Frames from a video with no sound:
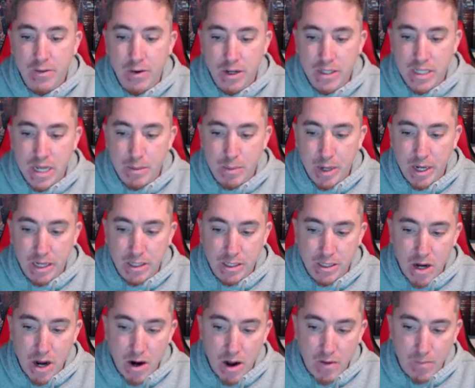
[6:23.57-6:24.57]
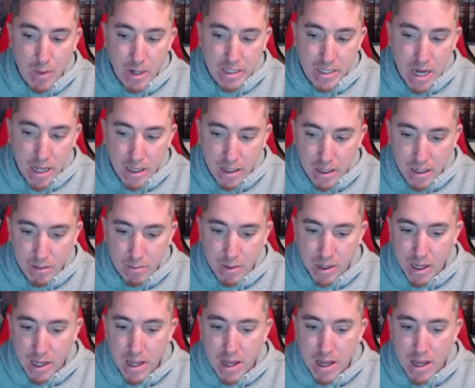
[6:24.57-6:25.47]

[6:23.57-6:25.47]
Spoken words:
for example, I could start off by telling him